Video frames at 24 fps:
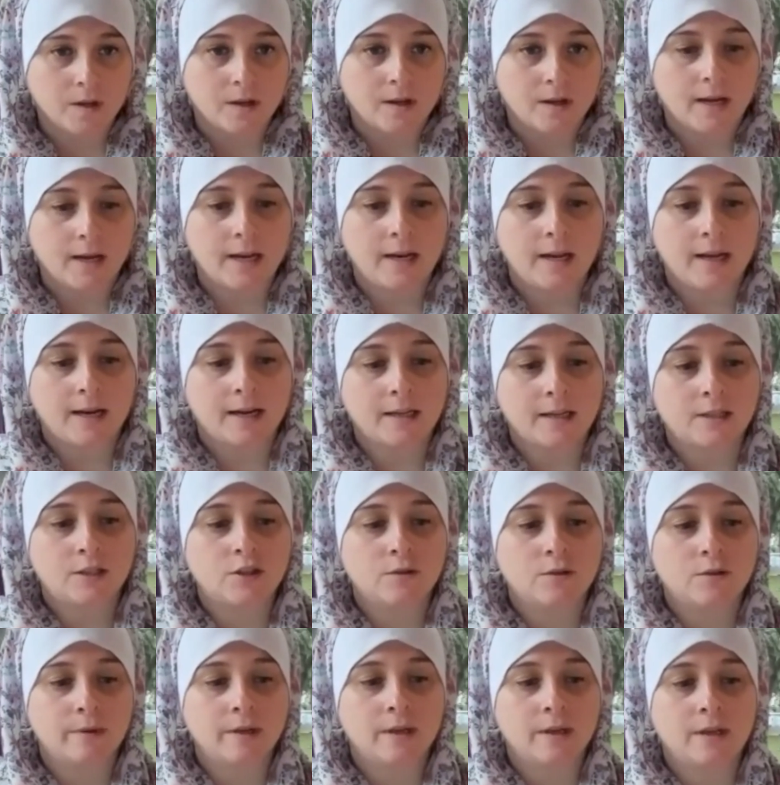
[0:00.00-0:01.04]
and has
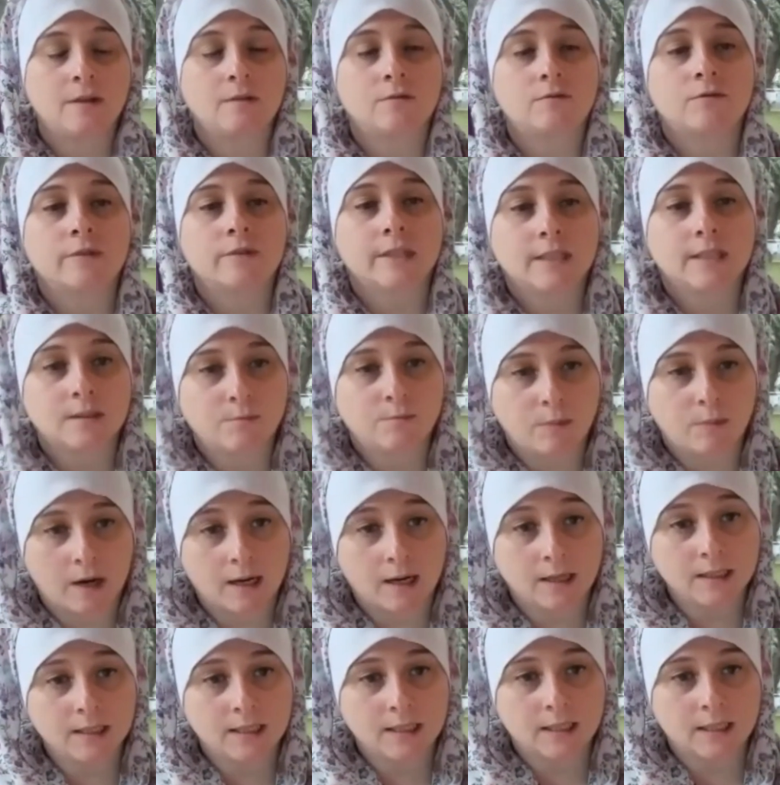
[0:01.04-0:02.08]
to be
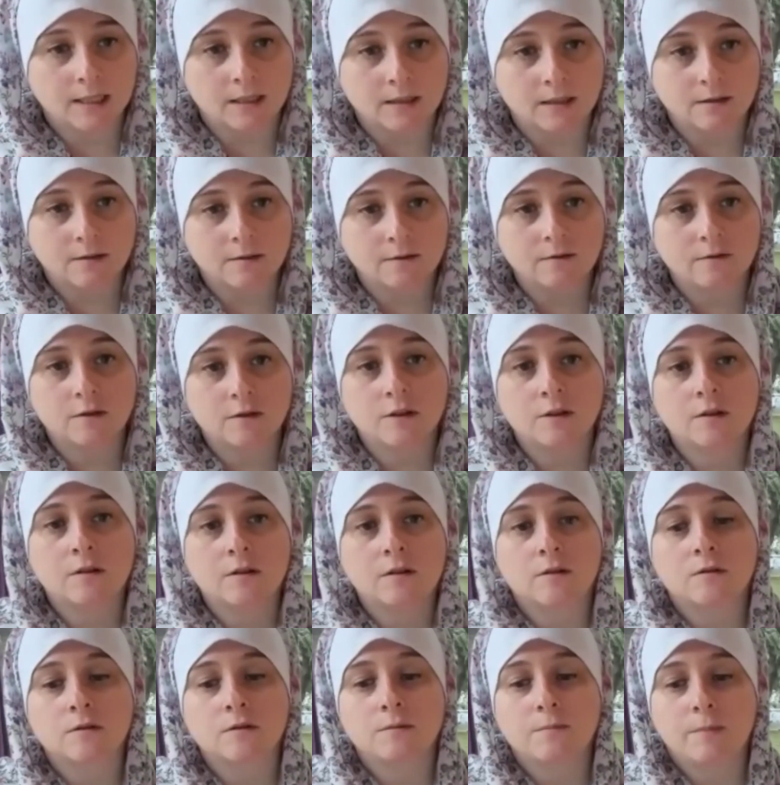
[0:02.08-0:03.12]
responsive to
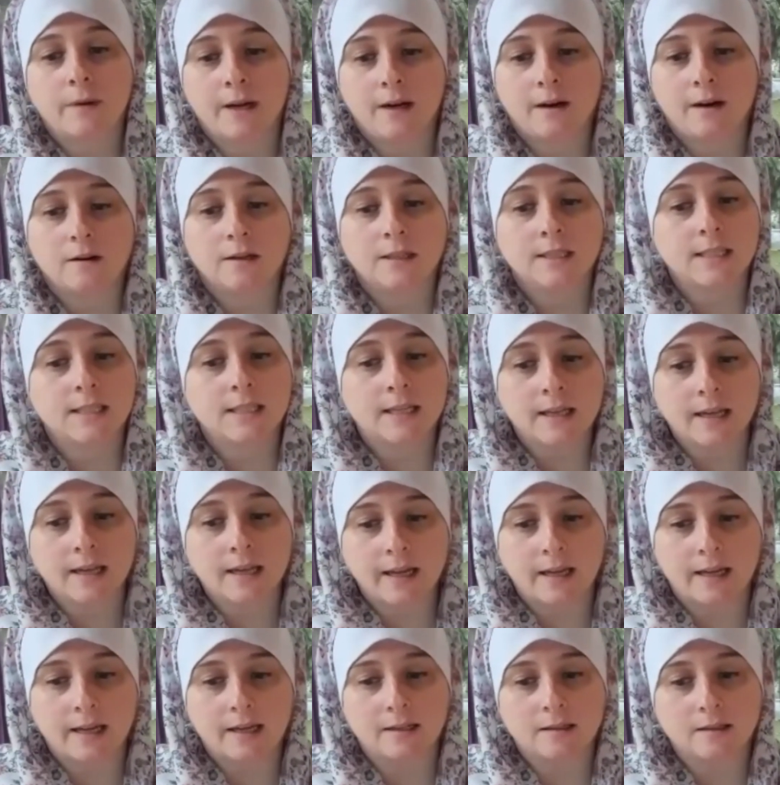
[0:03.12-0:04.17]
those parents'
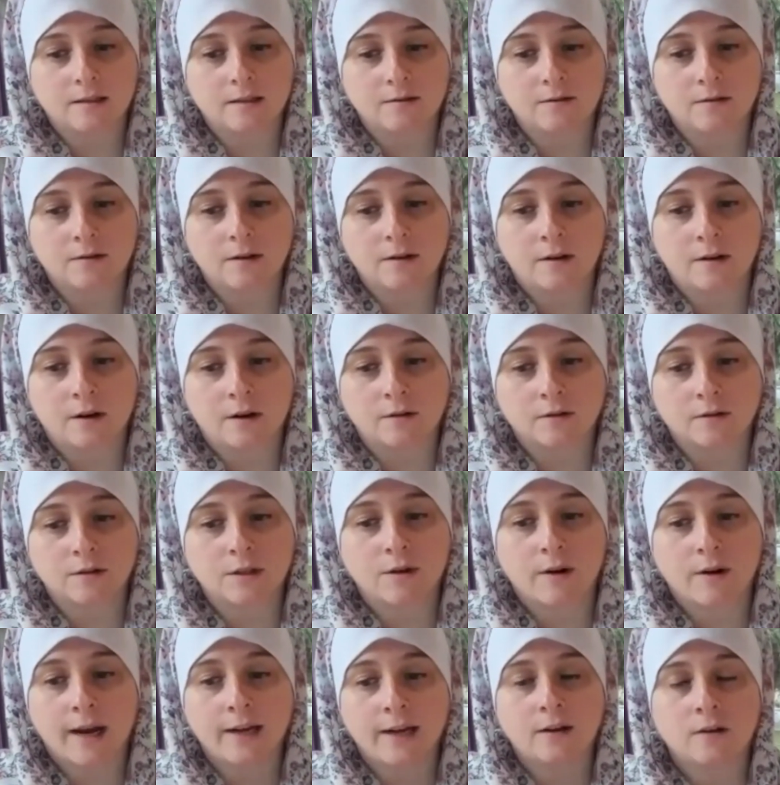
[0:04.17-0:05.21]
needs, you know? So
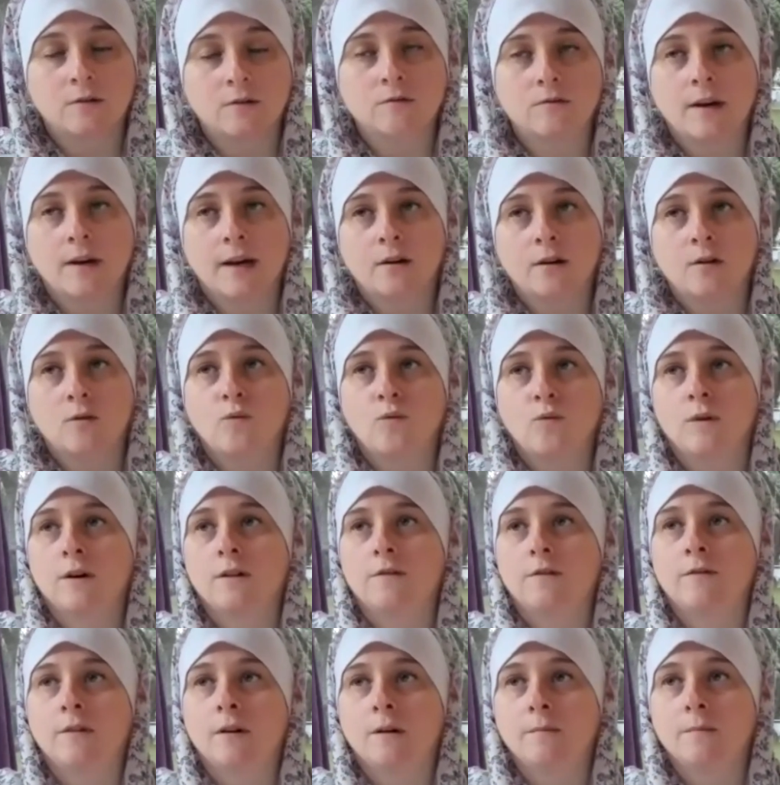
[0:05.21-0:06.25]
I don't
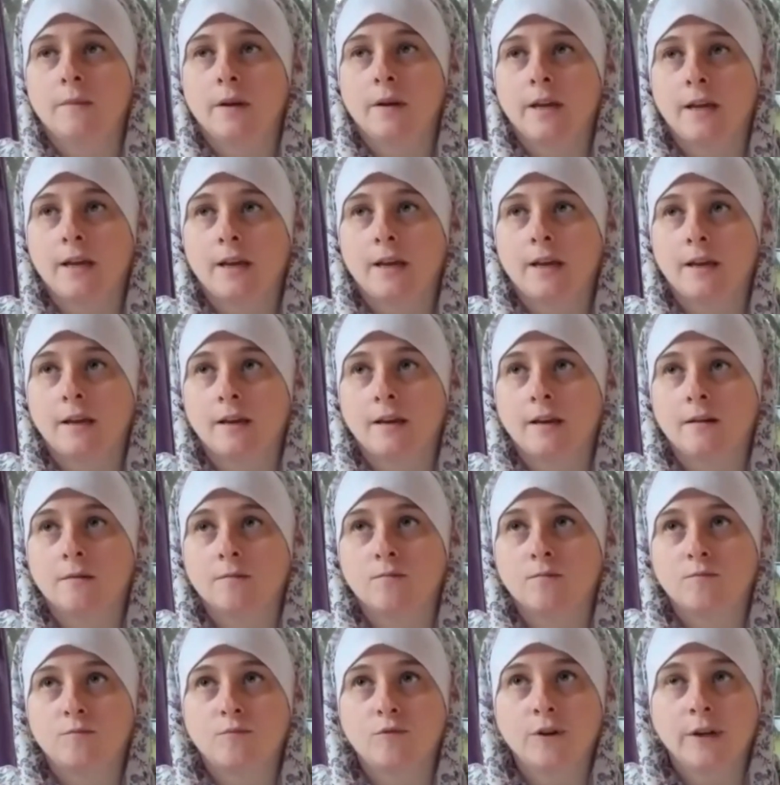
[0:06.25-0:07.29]
work from a
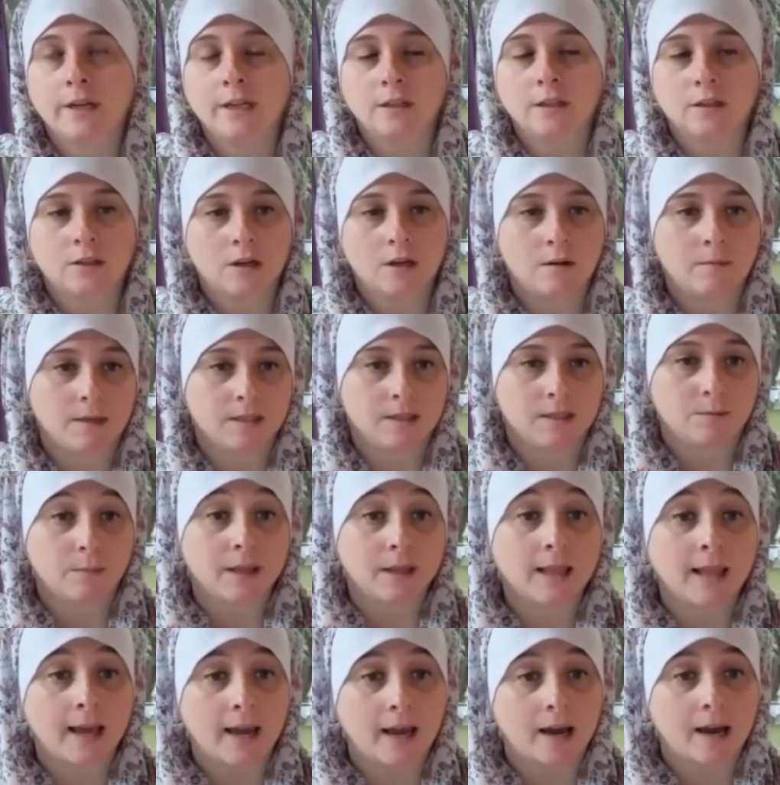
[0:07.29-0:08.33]
predetermined
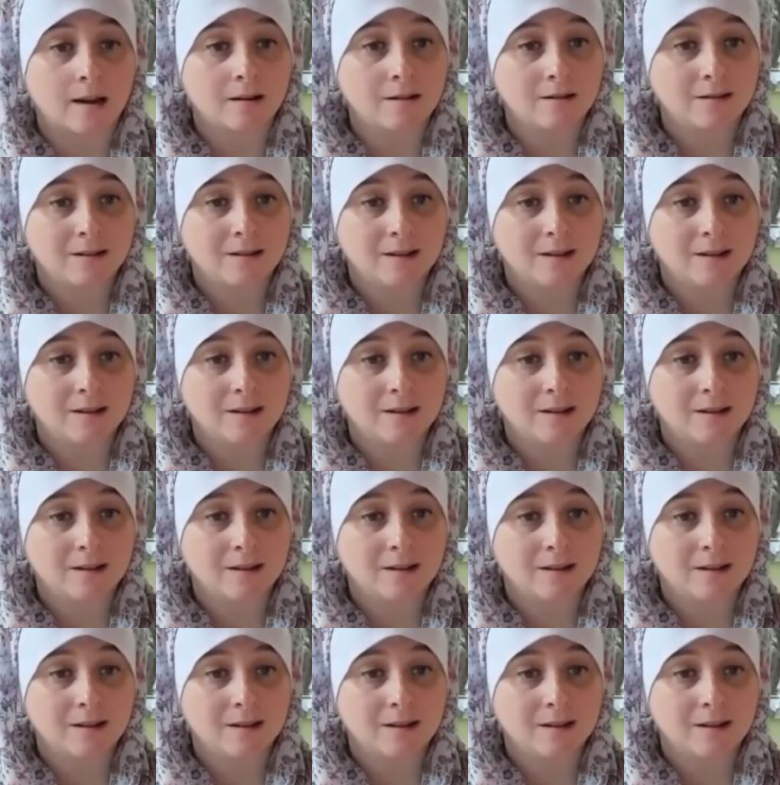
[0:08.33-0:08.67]
plan